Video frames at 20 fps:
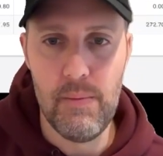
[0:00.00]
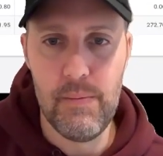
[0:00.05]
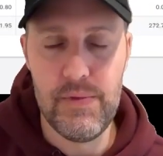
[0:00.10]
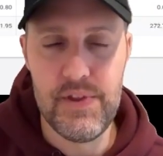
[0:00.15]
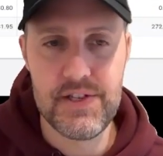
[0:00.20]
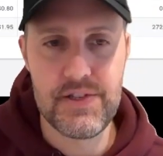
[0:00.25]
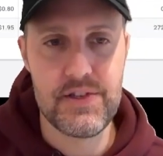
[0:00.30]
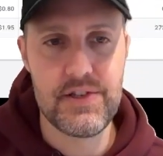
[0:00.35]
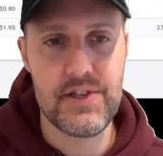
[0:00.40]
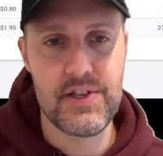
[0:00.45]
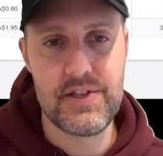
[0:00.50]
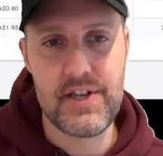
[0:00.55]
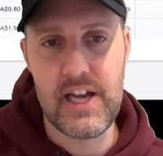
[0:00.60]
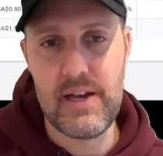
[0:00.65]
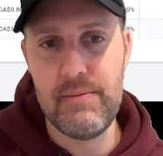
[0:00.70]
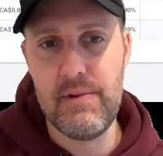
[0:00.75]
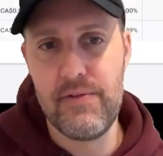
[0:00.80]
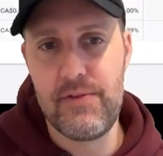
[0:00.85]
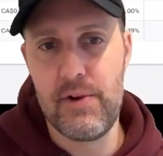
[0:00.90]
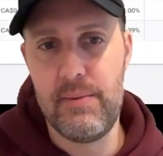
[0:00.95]
This is the
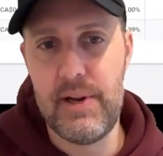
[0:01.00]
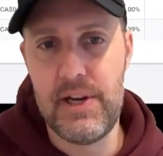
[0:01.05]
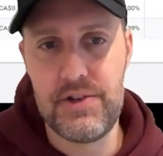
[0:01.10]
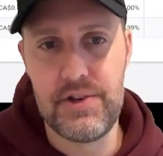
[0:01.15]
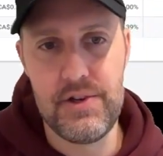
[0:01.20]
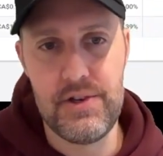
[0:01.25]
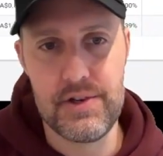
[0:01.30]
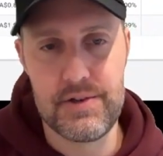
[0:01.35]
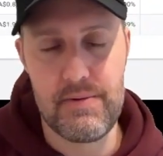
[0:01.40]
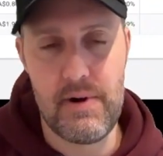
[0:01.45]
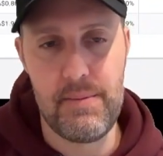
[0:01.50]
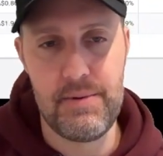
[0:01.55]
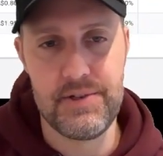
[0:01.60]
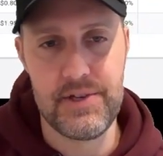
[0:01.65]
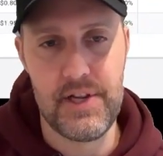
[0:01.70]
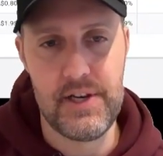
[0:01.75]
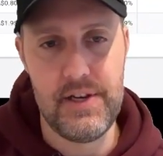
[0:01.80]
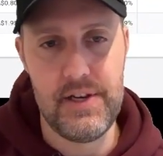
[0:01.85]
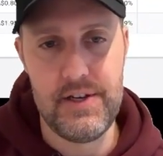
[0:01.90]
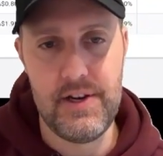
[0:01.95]
same information, just
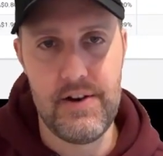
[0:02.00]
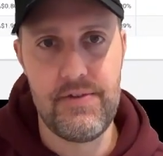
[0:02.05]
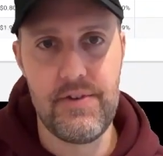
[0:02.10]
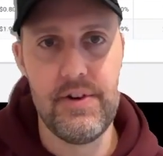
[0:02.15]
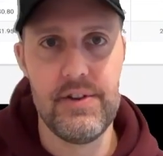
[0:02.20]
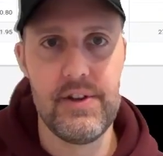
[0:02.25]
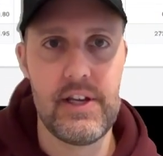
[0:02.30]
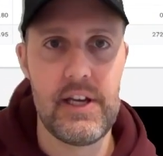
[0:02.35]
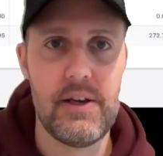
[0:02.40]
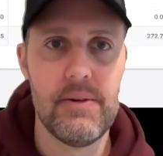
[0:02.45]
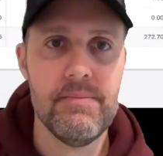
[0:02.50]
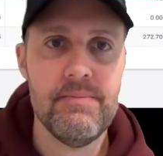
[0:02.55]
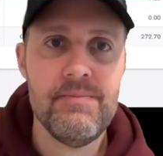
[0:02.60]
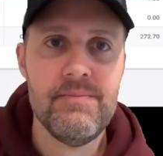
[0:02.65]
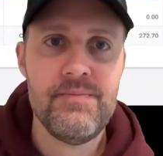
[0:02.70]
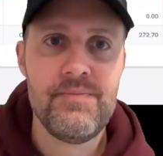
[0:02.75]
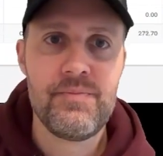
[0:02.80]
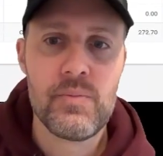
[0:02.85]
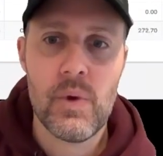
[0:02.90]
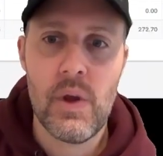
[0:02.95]
represented differently.
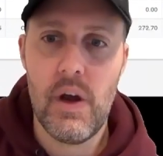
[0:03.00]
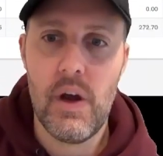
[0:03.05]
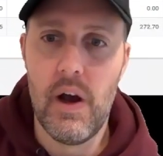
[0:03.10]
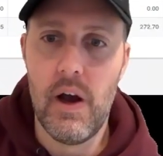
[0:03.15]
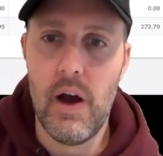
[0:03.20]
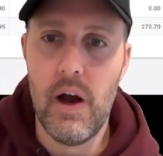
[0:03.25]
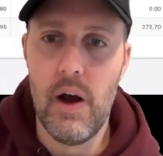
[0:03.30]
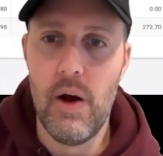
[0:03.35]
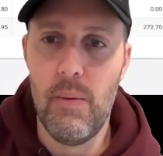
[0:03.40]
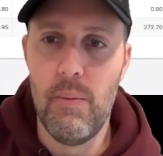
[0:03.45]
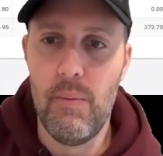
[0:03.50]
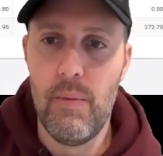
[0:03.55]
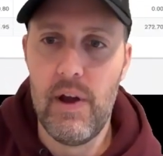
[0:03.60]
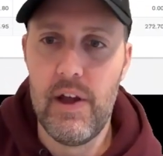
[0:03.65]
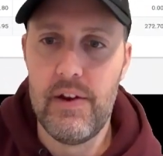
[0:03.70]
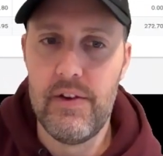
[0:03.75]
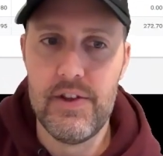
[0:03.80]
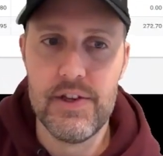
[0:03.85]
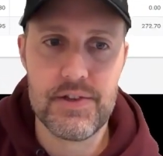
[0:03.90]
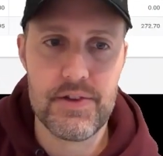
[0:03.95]

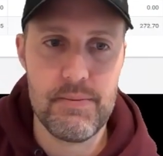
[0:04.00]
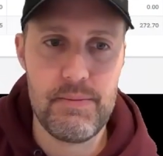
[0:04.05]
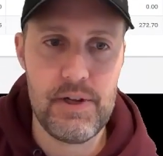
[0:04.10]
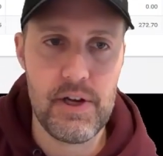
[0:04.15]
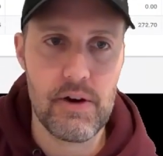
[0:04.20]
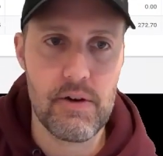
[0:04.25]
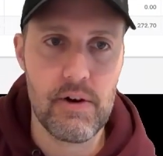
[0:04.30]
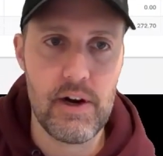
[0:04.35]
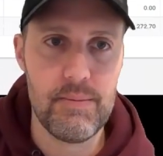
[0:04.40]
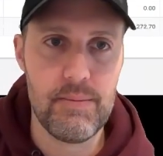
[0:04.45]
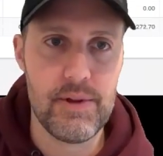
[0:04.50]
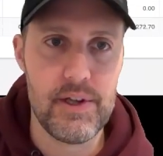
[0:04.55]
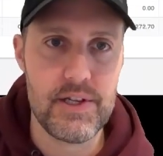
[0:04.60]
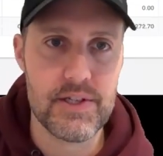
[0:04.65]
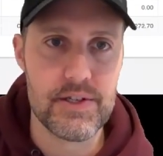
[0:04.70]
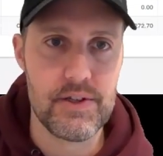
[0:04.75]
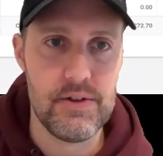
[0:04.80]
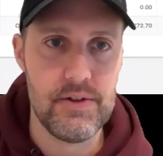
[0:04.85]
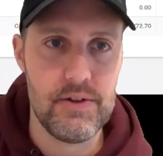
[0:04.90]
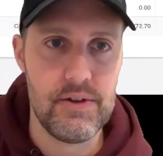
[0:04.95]
And this would be a great place
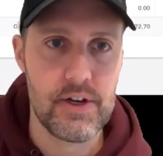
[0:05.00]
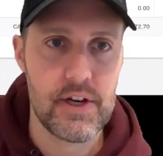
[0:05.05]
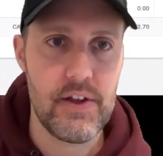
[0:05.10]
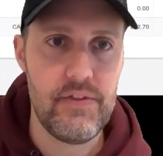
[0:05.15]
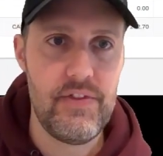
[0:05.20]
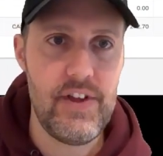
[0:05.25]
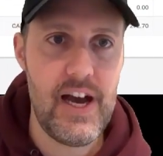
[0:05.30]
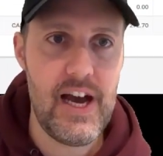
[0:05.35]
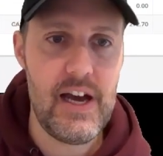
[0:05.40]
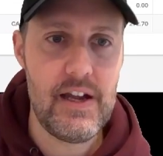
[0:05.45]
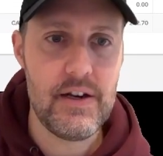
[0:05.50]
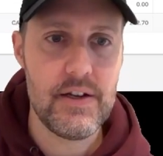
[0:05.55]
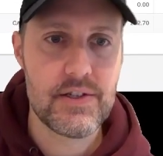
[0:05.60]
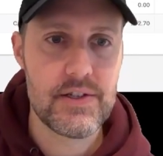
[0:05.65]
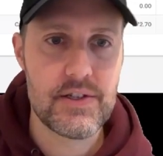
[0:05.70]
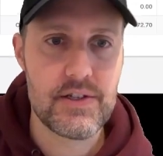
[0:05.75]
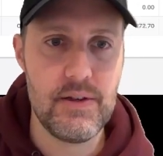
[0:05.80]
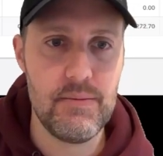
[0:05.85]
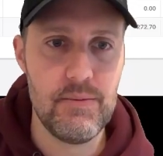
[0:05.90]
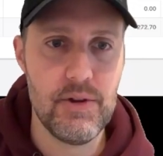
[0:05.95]
to look at that.
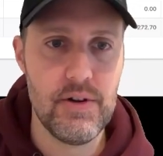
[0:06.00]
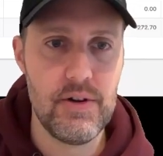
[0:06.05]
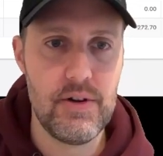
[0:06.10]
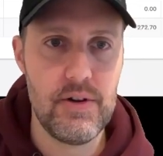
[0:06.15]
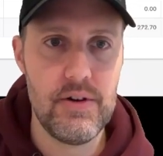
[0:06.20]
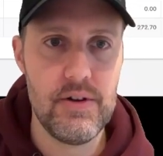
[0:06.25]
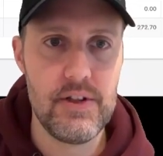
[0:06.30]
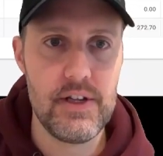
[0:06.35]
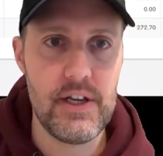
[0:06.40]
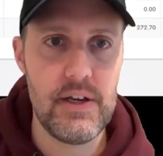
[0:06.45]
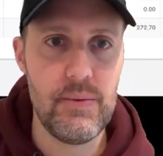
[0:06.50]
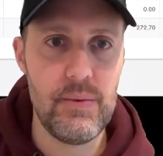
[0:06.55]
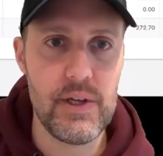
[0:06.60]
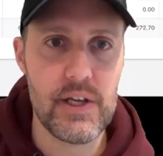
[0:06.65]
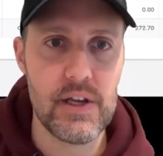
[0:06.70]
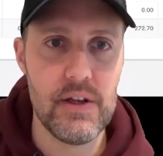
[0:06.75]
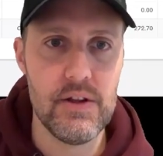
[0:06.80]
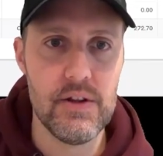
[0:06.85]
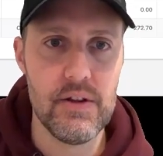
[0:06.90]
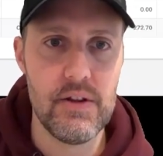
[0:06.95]
Similarly, we
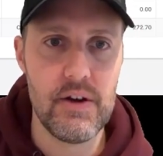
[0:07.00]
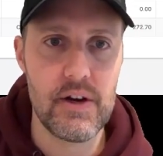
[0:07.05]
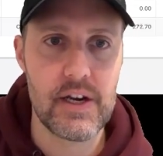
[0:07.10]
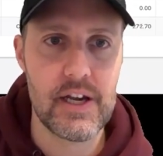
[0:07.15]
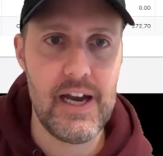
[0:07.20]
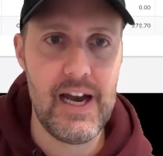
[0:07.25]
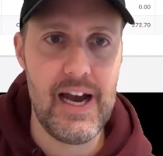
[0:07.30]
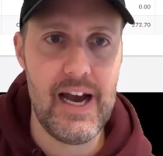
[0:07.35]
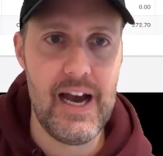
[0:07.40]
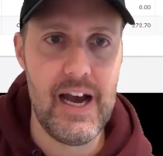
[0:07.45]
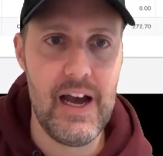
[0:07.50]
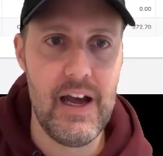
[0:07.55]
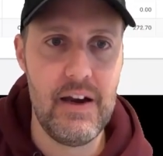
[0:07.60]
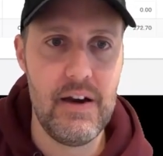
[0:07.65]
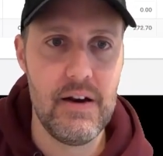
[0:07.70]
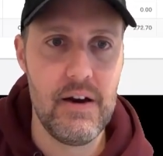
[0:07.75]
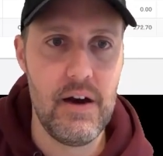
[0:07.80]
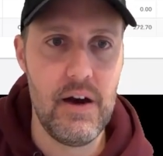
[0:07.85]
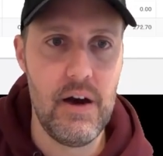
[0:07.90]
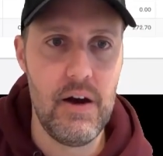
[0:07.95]
can look
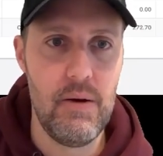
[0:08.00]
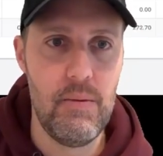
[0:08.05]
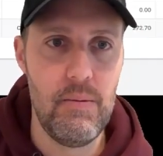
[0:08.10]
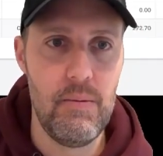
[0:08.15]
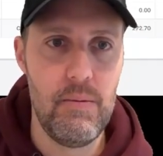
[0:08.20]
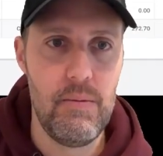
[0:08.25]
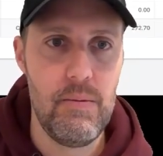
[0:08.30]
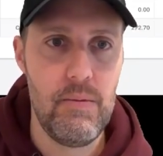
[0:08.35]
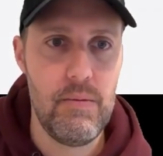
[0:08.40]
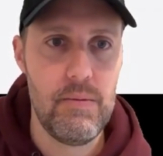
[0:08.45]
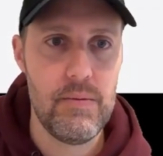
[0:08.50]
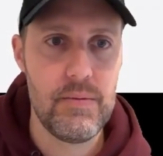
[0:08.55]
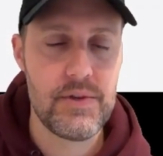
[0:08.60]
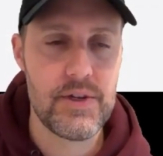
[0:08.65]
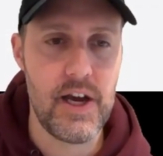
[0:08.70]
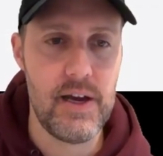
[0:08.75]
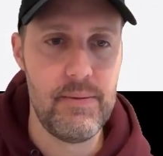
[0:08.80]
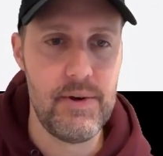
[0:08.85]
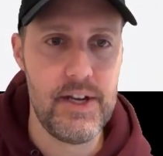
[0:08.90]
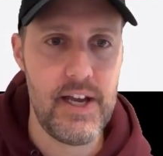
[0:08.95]
at
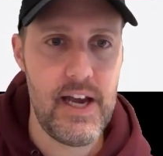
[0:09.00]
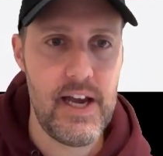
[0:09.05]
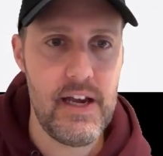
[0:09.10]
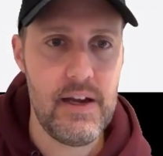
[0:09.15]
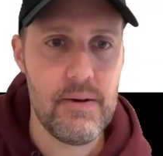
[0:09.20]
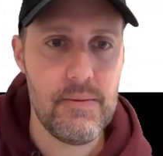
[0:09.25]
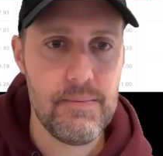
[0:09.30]
time of day.